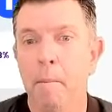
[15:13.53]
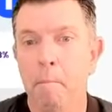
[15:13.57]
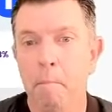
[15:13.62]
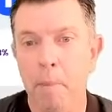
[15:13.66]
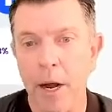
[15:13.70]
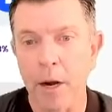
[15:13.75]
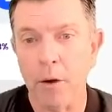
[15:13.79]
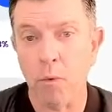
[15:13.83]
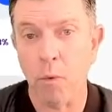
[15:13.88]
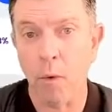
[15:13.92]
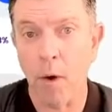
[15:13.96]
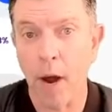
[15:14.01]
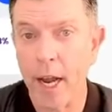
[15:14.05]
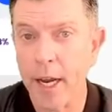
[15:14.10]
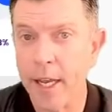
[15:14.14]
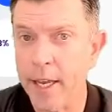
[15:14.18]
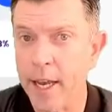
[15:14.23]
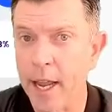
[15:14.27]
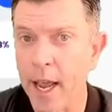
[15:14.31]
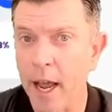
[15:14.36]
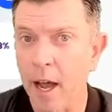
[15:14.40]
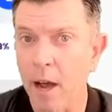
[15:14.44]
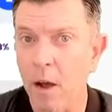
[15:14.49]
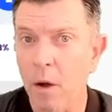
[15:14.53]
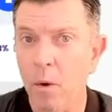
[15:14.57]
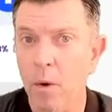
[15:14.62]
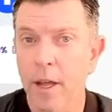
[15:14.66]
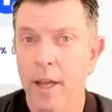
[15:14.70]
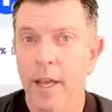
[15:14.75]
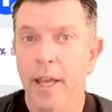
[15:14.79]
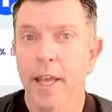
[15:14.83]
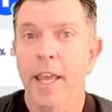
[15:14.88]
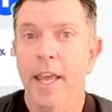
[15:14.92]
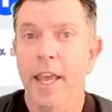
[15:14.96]
But right now,
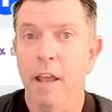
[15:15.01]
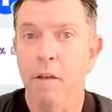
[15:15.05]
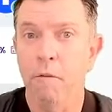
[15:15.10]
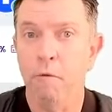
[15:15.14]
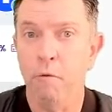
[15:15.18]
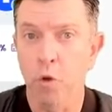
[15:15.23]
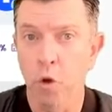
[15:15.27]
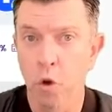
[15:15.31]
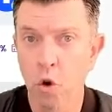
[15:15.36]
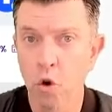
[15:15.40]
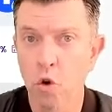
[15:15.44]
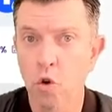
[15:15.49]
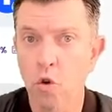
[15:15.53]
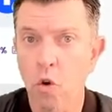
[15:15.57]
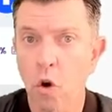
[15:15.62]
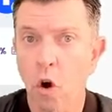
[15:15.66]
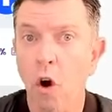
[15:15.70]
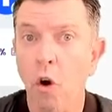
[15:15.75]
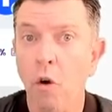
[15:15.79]
if you